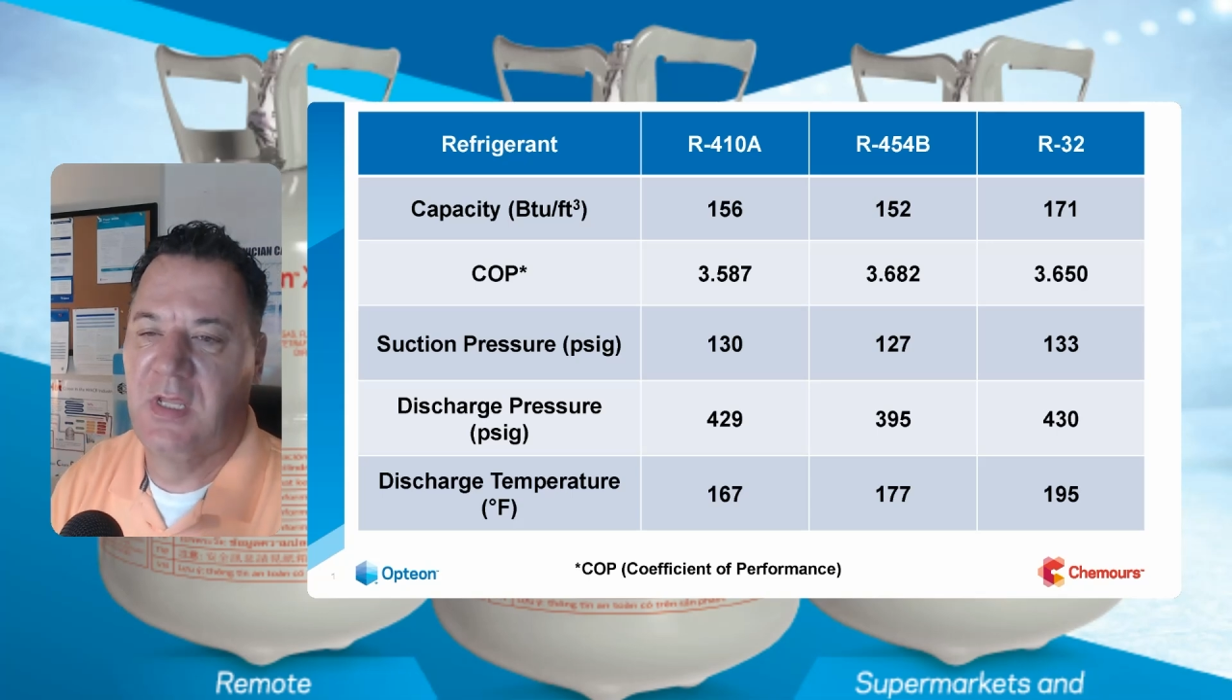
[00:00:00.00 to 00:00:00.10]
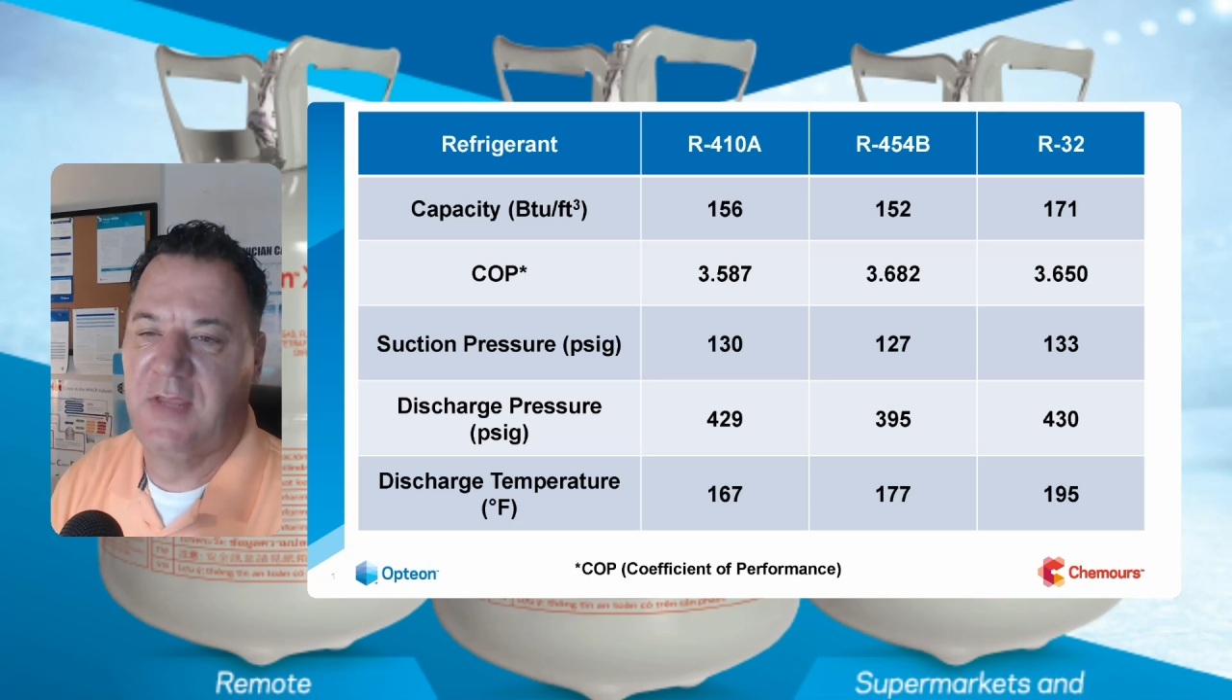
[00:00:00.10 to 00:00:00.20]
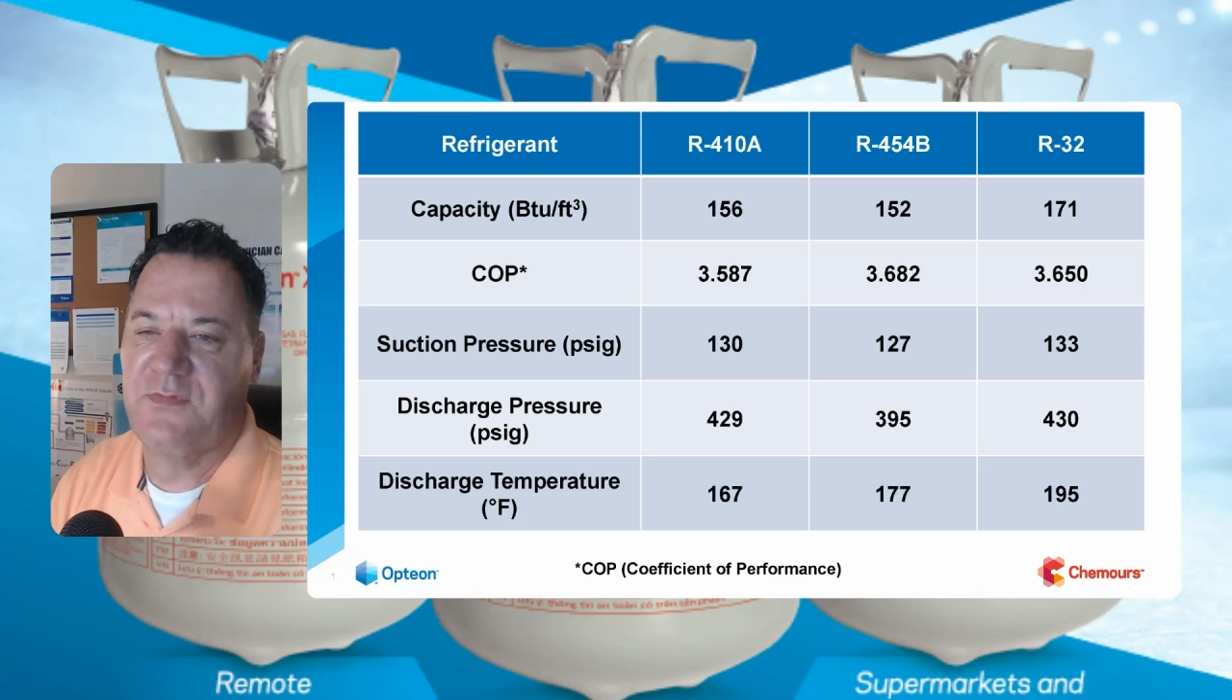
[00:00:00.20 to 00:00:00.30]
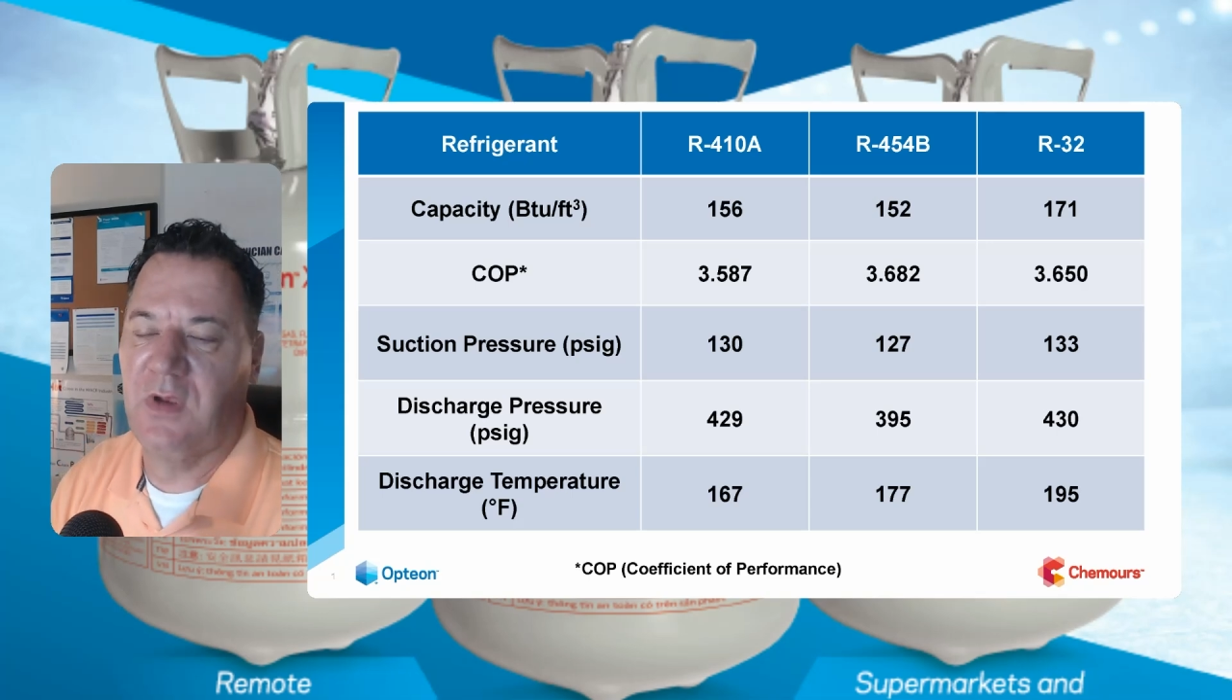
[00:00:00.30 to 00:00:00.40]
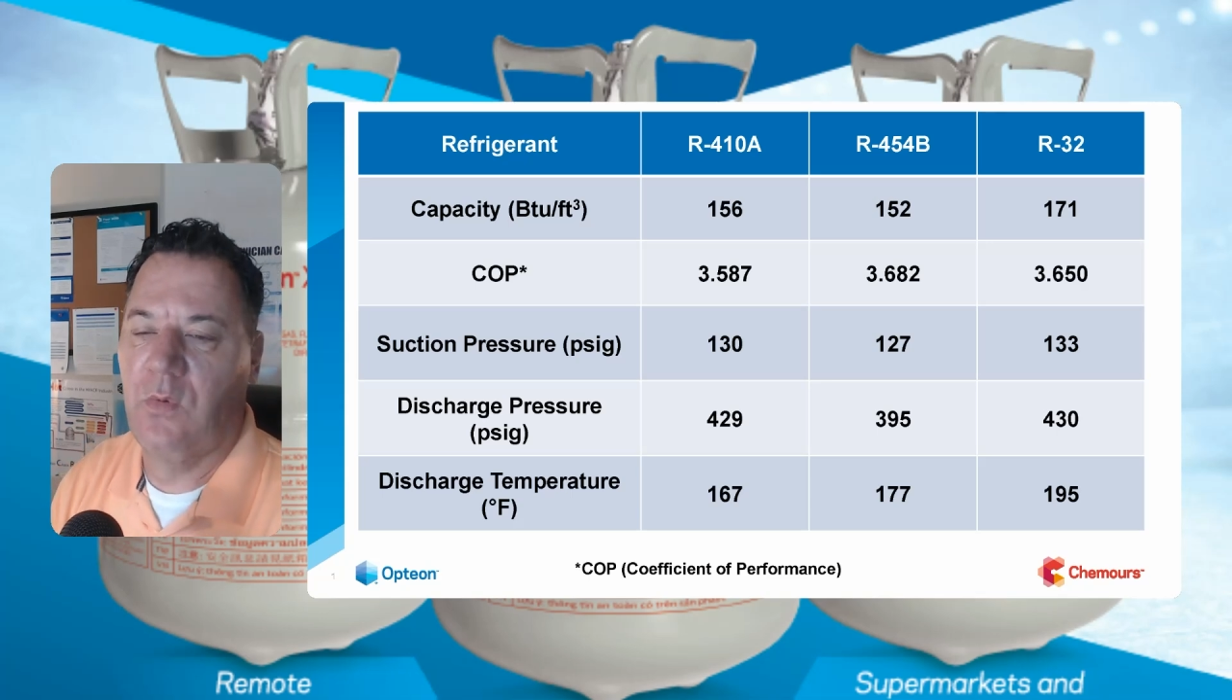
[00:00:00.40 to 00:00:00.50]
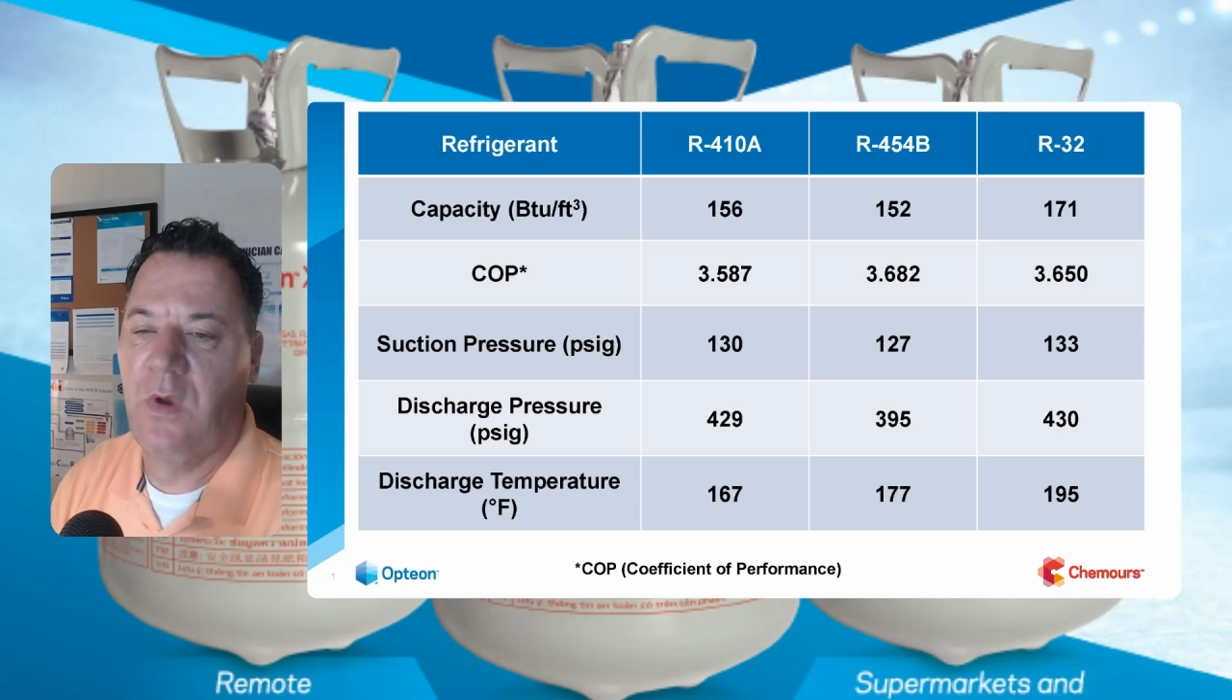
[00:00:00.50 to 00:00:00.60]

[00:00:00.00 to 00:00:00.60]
If you're at